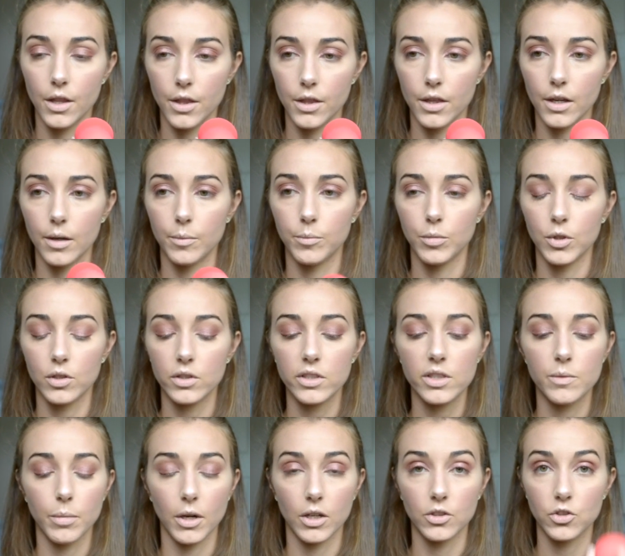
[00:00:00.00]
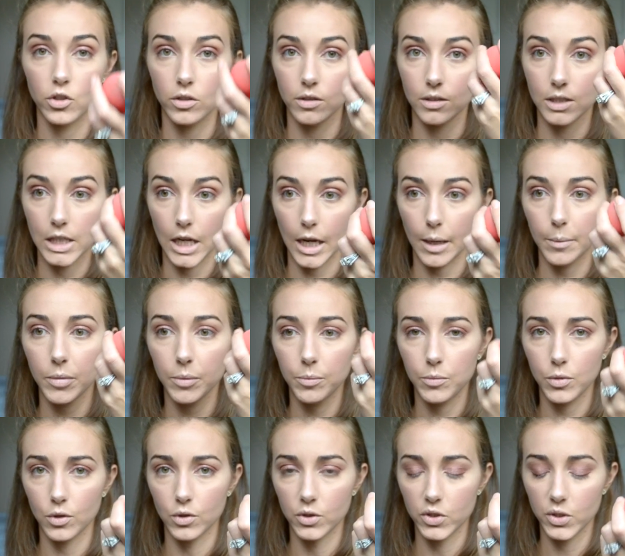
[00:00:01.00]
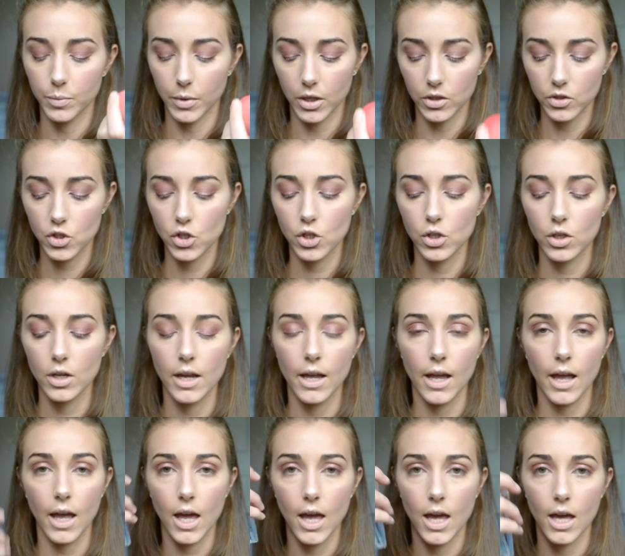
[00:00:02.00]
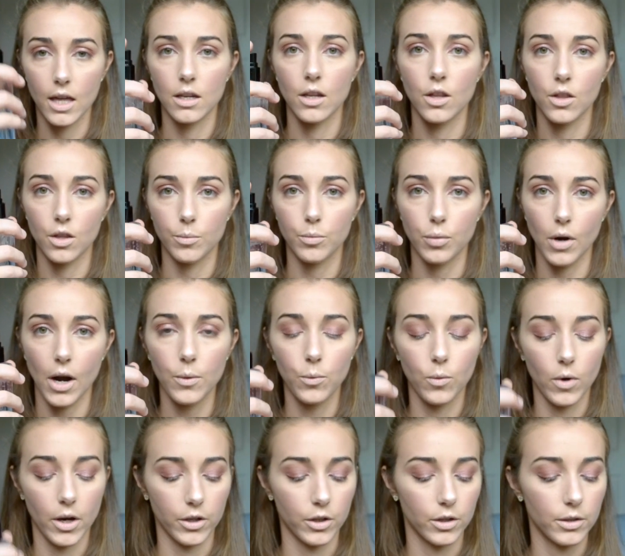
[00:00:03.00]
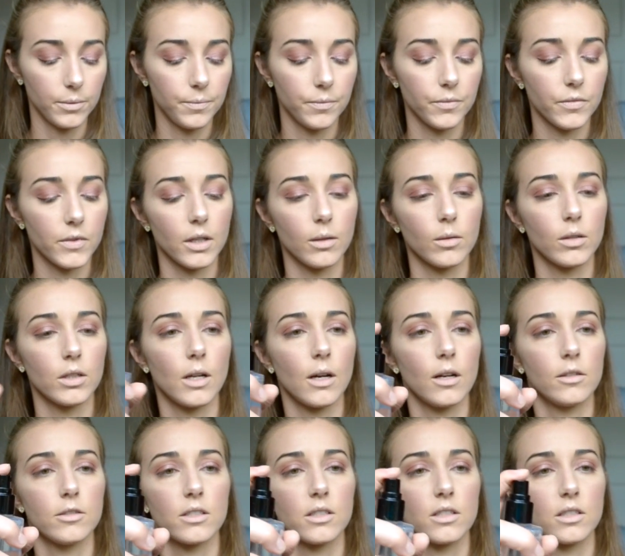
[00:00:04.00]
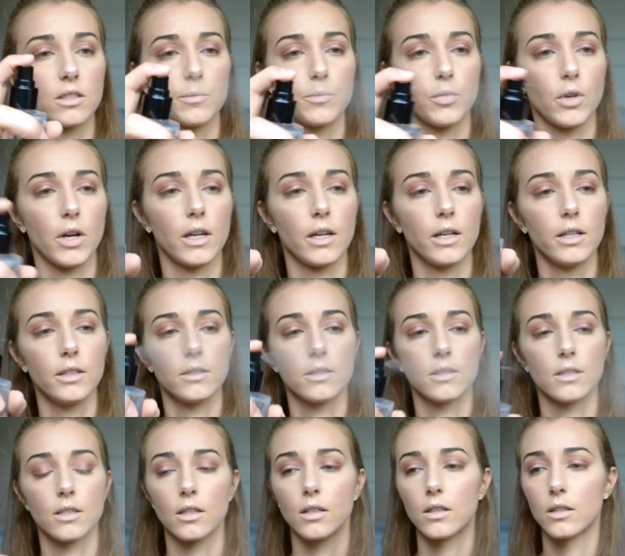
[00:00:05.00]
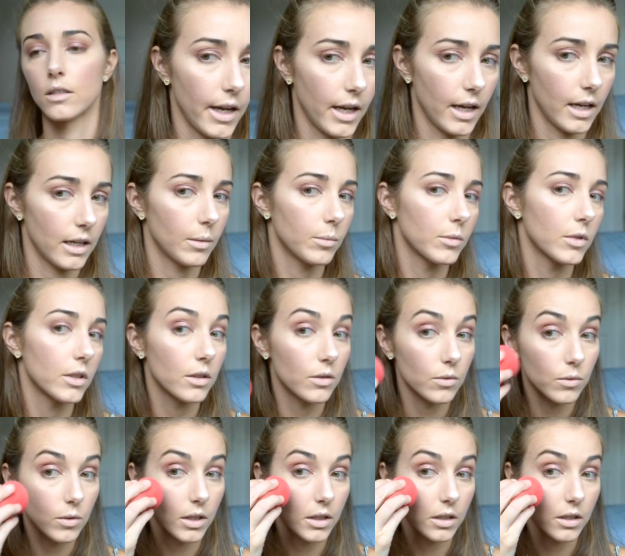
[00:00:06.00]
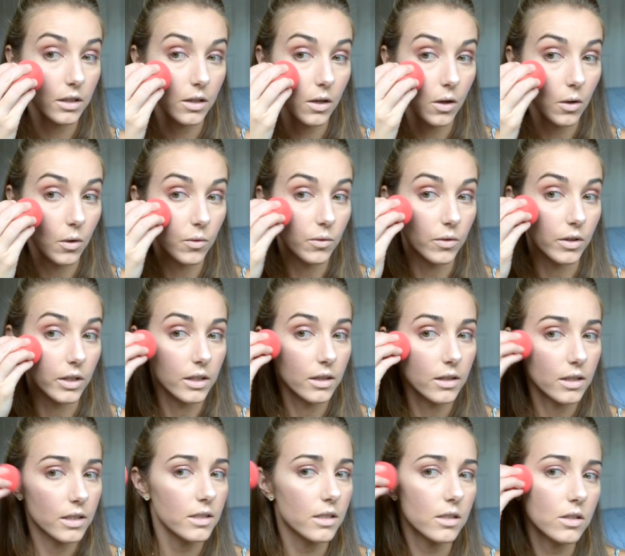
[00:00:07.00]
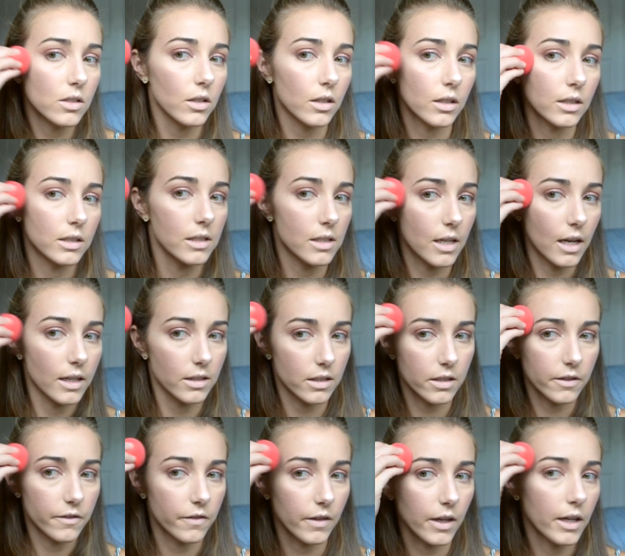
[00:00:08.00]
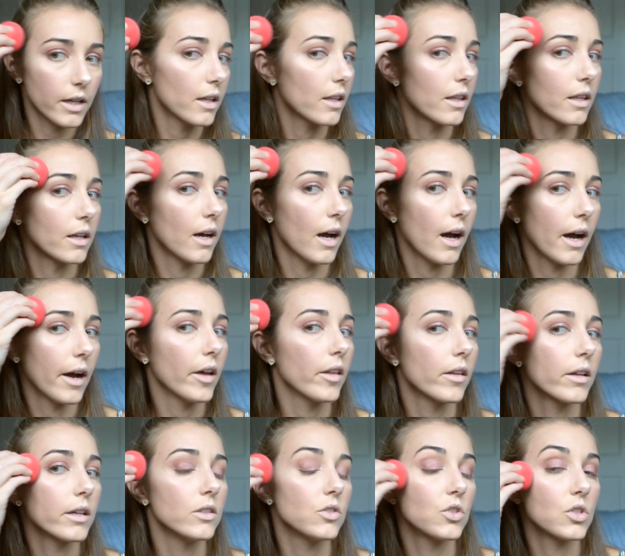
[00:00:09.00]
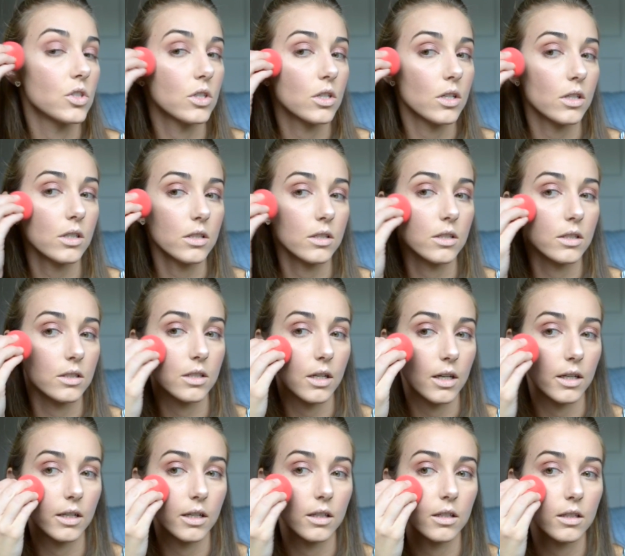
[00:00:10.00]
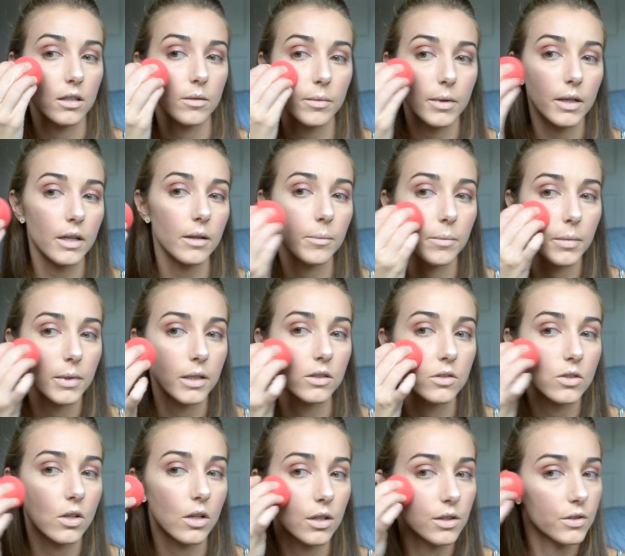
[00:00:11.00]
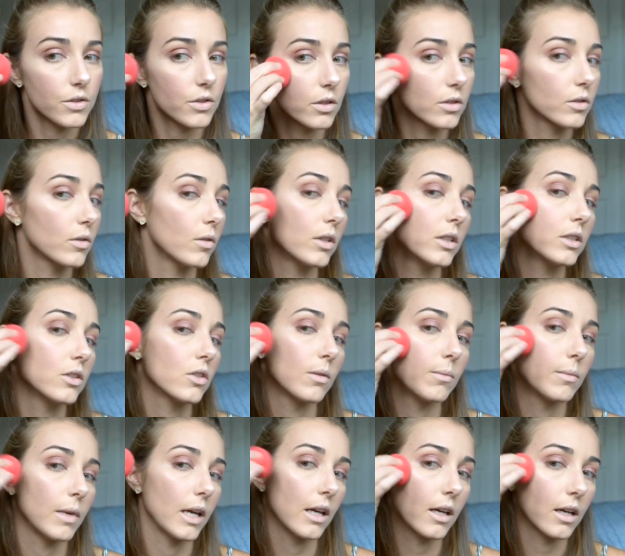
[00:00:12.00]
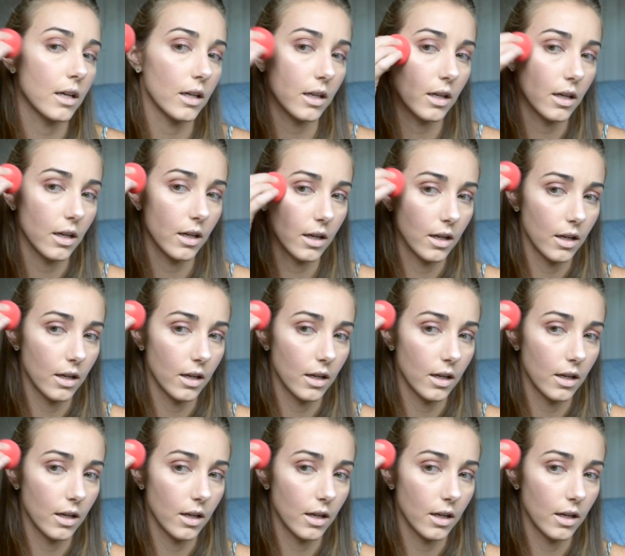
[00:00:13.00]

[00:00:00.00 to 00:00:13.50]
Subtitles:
the beauty sponge, damp beauty sponge, and the prime water. I'm gonna spray it and I'm gonna run it over it. This is gonna intensify the highlight just a tiny little bit, but it's also going to make it